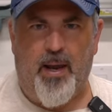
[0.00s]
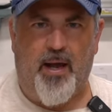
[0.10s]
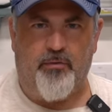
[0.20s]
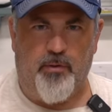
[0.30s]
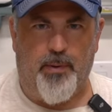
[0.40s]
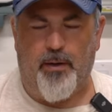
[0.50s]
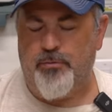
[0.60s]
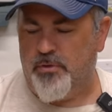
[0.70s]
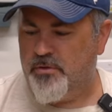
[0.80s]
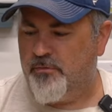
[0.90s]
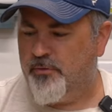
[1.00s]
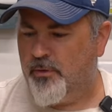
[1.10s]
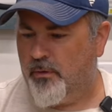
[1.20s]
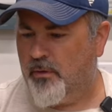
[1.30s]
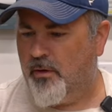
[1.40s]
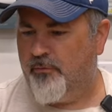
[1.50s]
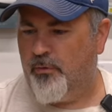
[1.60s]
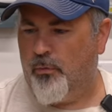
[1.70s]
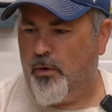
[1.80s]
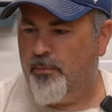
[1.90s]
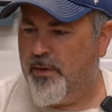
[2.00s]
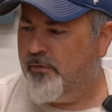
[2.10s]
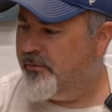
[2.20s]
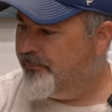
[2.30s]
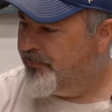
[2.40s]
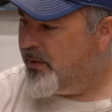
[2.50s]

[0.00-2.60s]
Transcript: past the boundaries of your workpiece.